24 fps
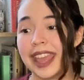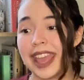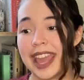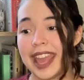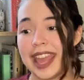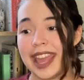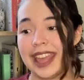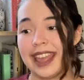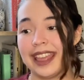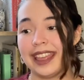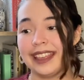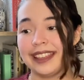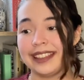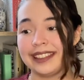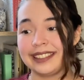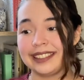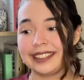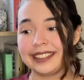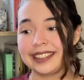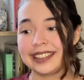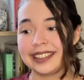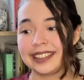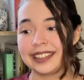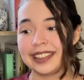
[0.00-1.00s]

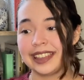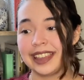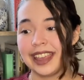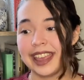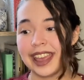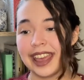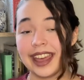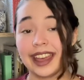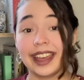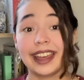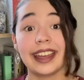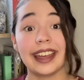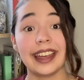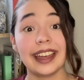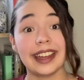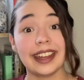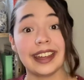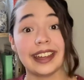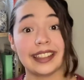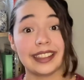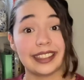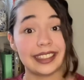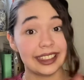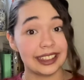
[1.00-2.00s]
and
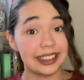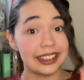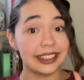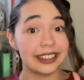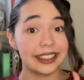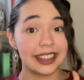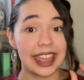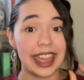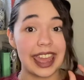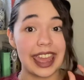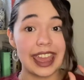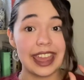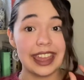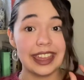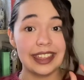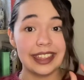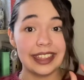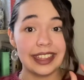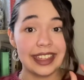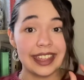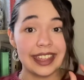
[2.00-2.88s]
uh, the little cake